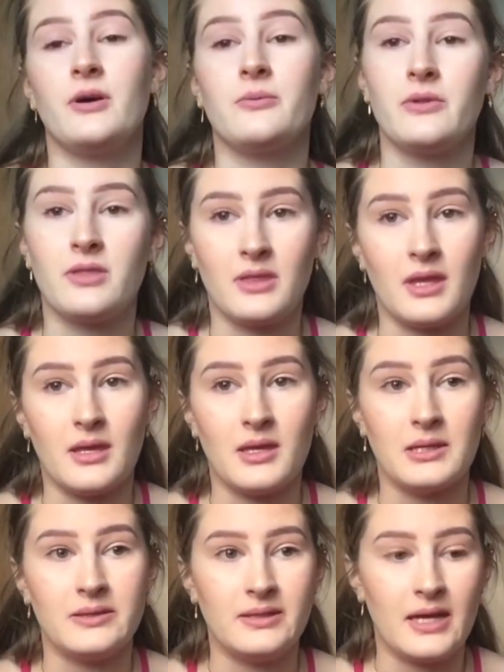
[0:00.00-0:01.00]
with
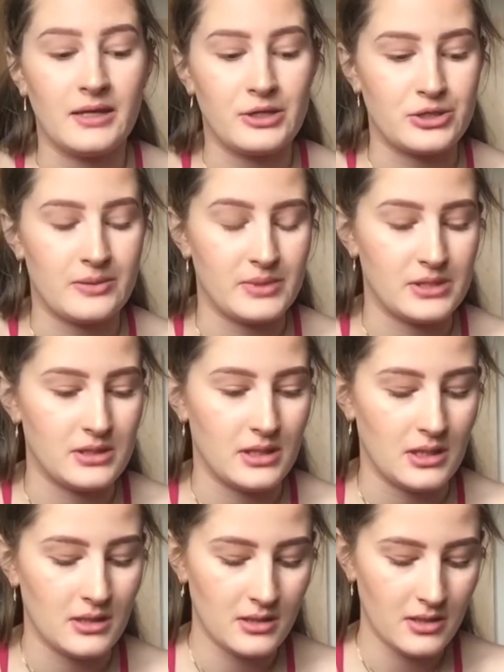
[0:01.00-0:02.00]
the Danish
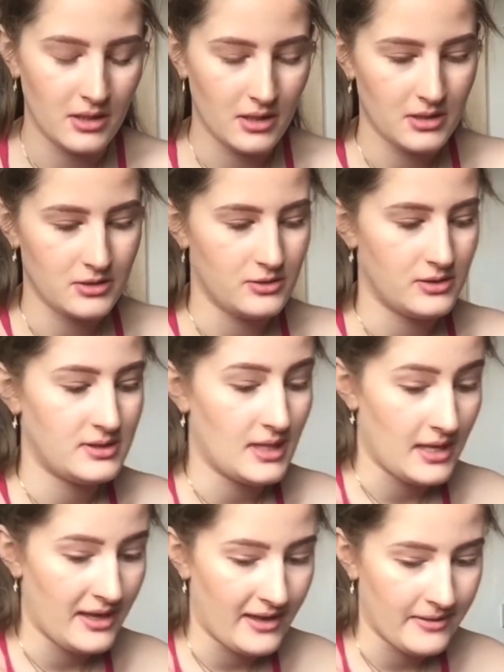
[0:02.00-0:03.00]
embassy to
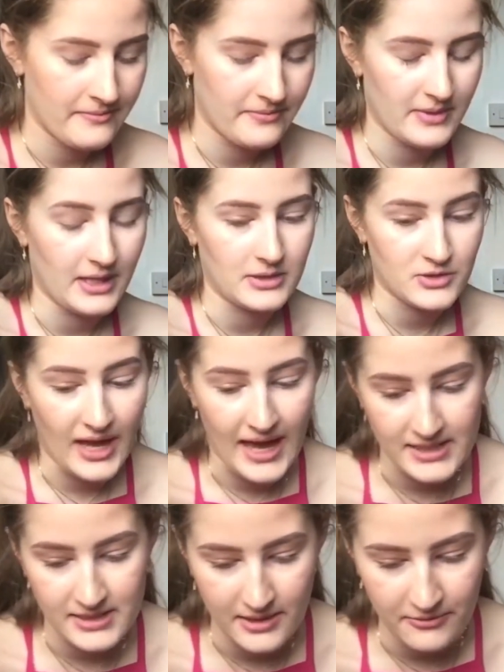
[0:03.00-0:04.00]
see, like, to
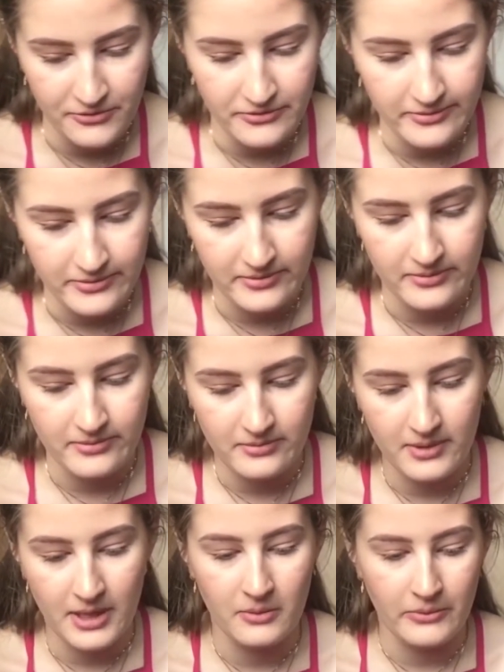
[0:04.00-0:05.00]
ask if
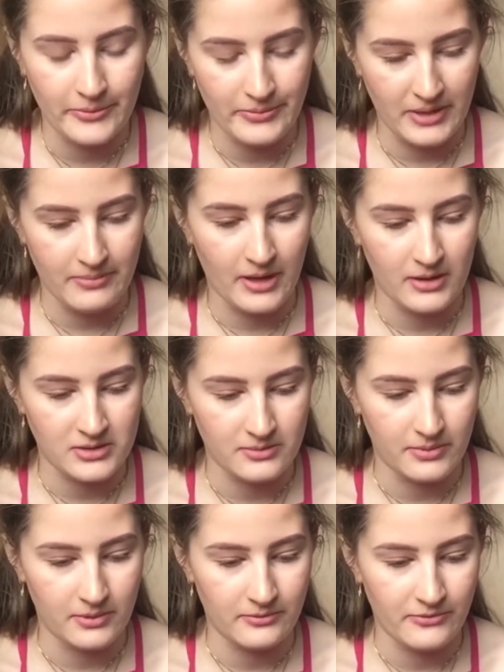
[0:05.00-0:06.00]
it would be
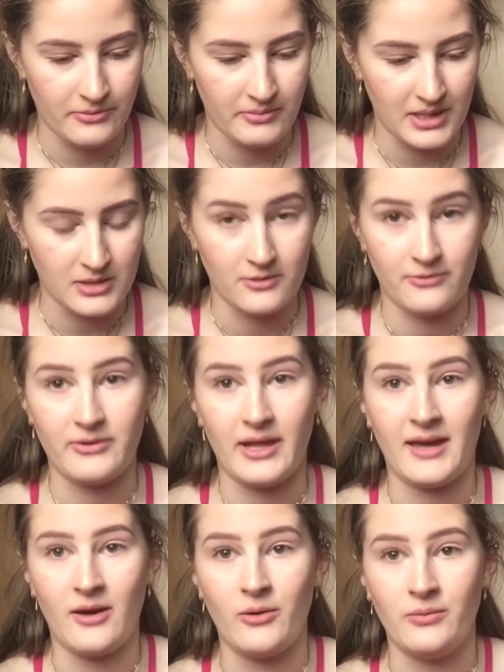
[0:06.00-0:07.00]
possible for me to fly
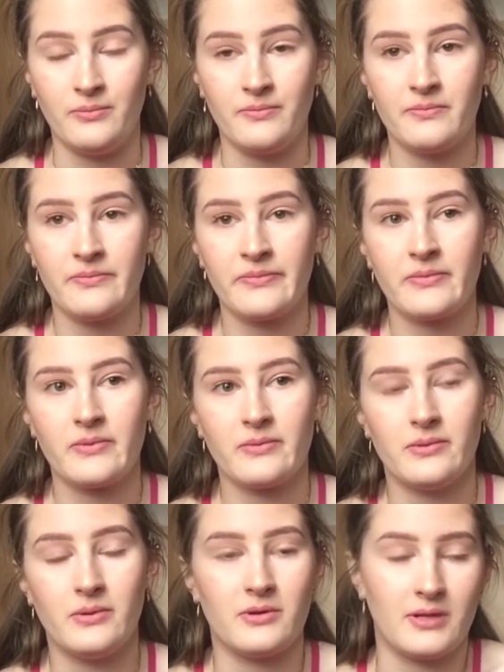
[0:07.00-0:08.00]
home,
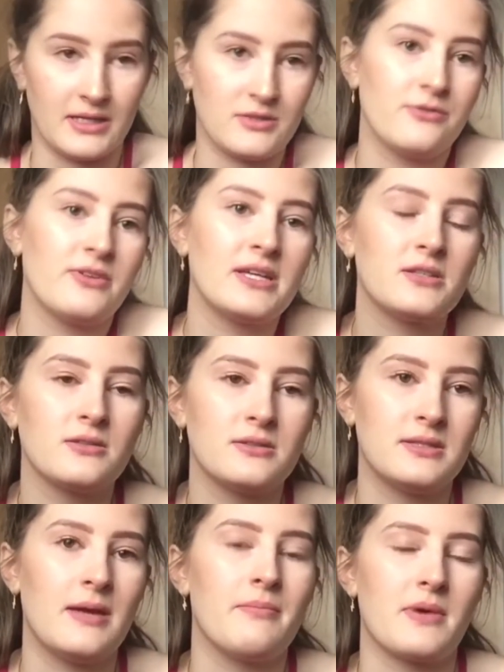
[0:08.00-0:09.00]
or like to fly to
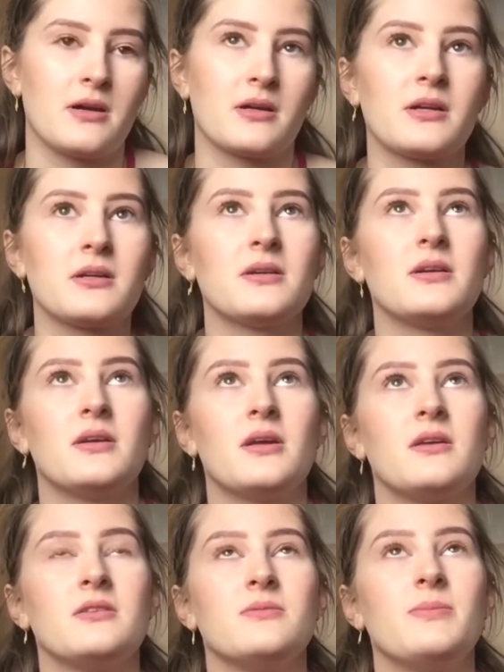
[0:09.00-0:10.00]
Denmark
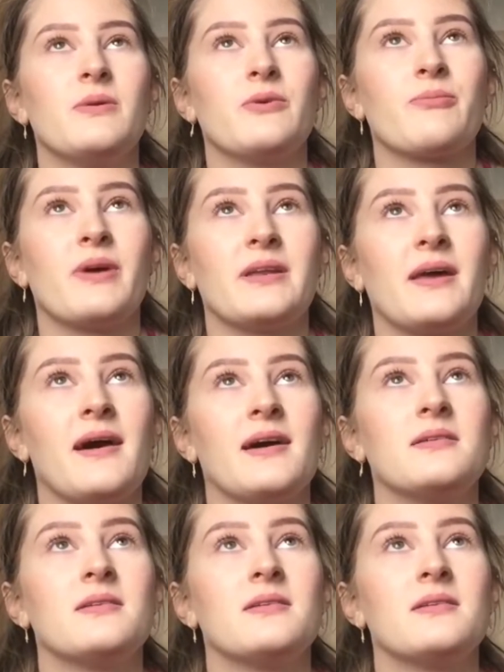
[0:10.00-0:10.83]
to be with my dad.